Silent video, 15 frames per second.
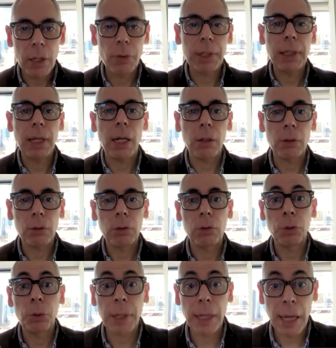it out
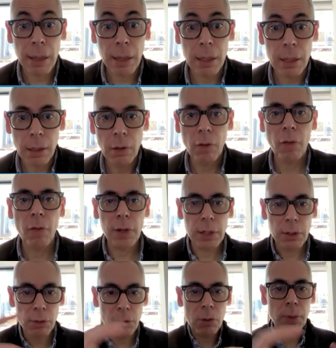together
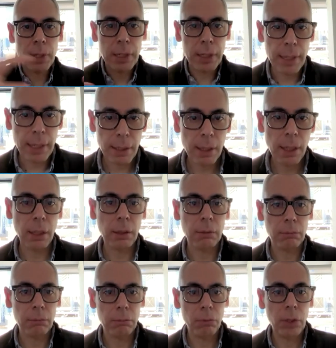versus resisting
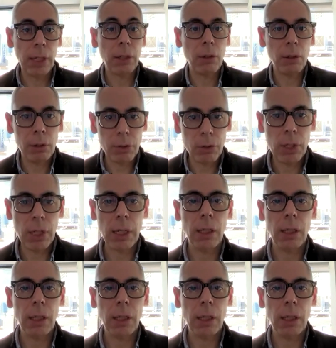technology.